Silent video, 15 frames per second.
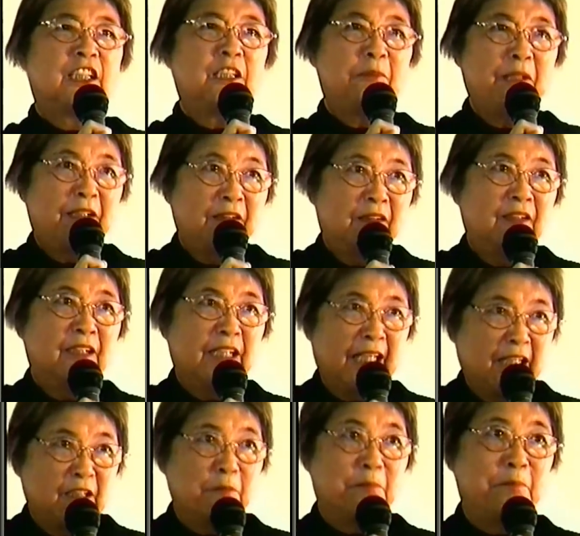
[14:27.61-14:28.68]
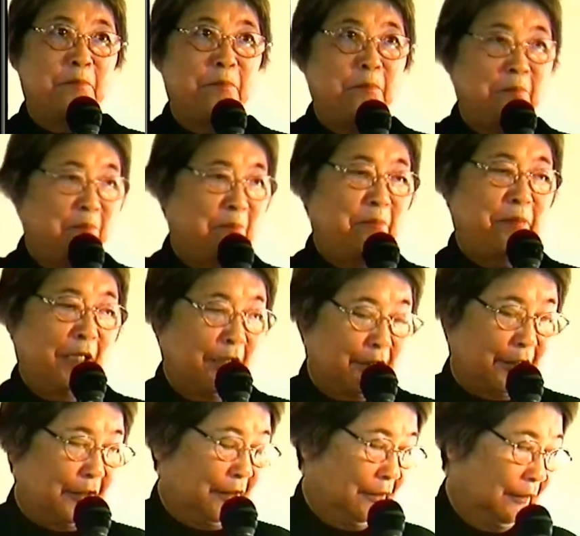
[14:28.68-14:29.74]
smell like
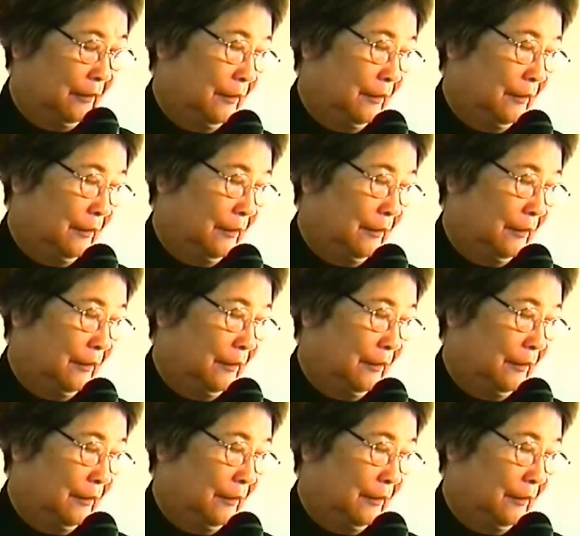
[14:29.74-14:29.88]
butter